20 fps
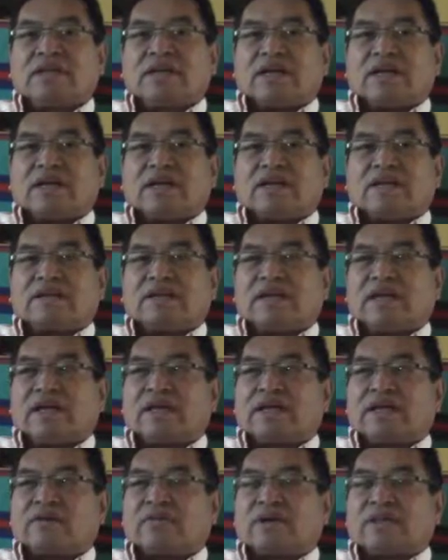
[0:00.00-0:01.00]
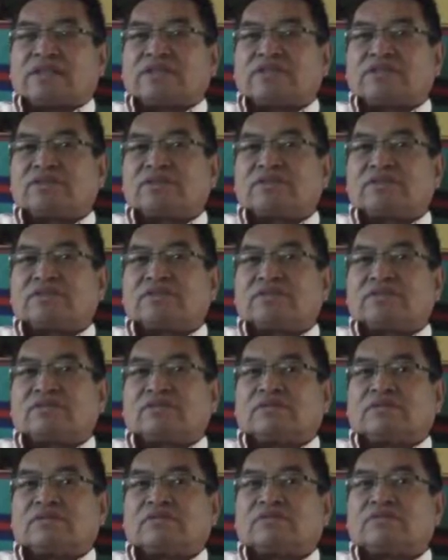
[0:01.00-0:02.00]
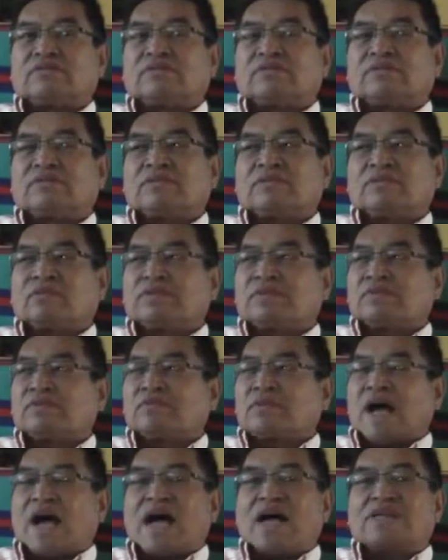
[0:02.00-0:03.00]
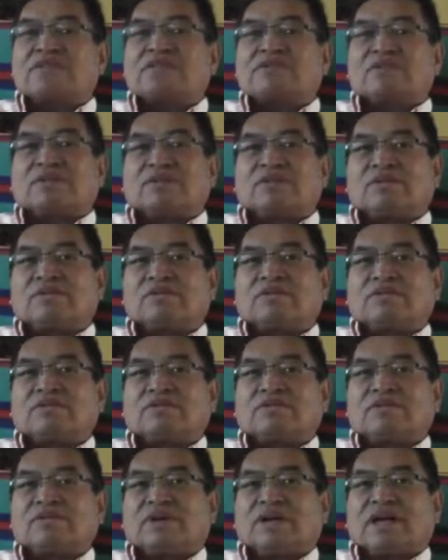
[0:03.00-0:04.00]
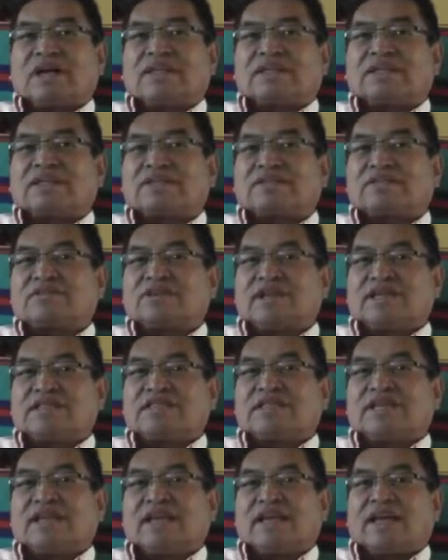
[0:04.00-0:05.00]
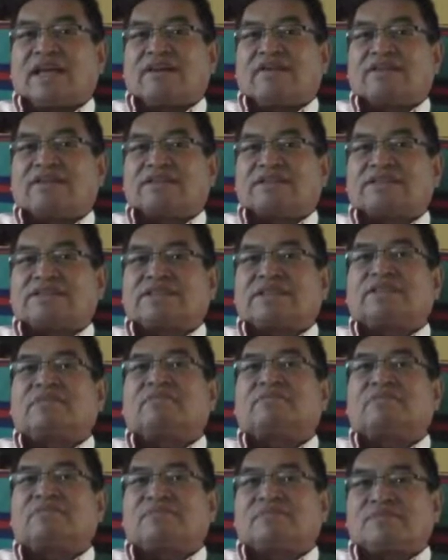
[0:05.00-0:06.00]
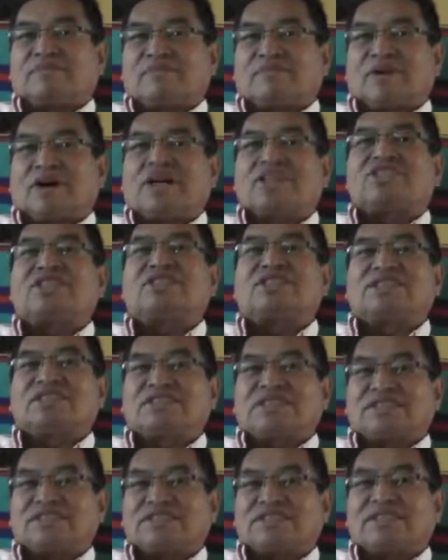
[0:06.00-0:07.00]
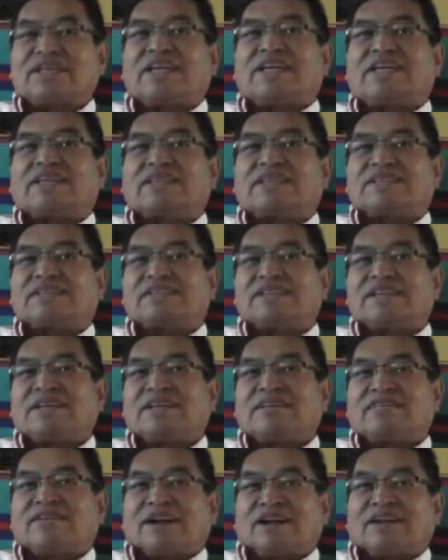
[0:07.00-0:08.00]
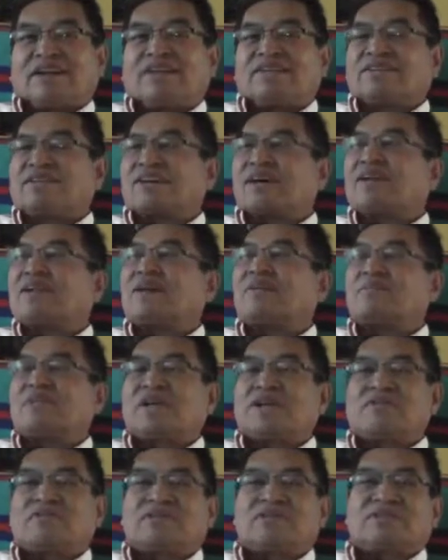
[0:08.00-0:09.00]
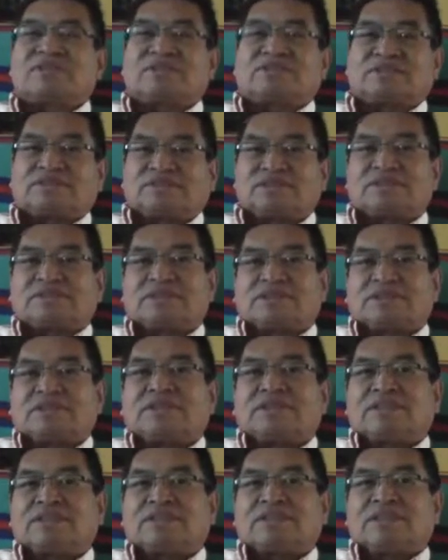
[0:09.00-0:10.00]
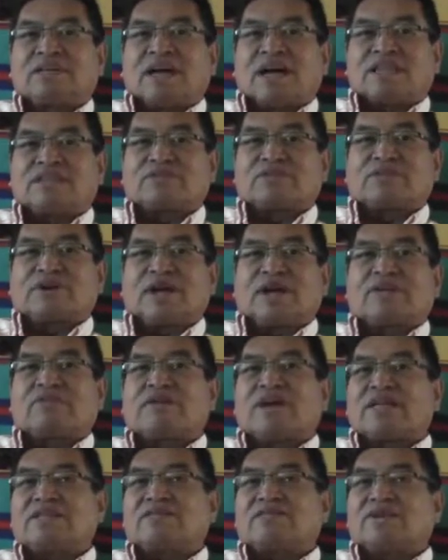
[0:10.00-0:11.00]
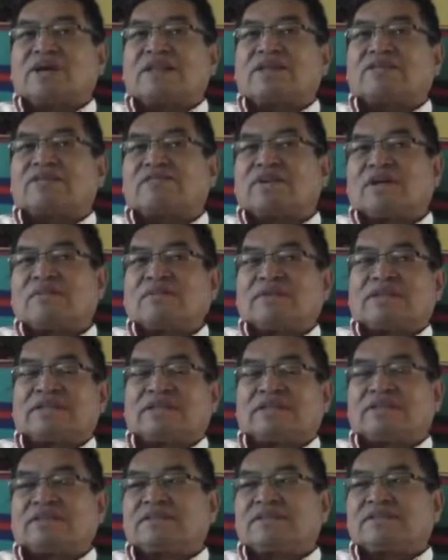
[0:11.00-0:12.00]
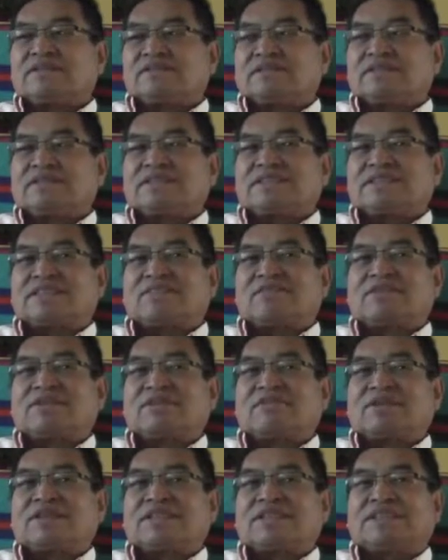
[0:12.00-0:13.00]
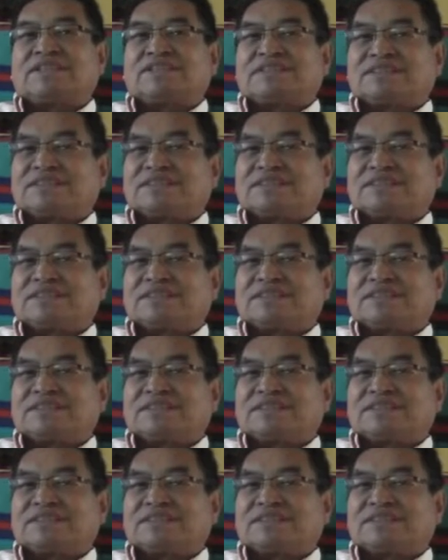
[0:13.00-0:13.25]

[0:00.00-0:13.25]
And then I went to Pasco at the Tri-City areas in Washington State, right along the Columbia River. That's where I graduated from in 71.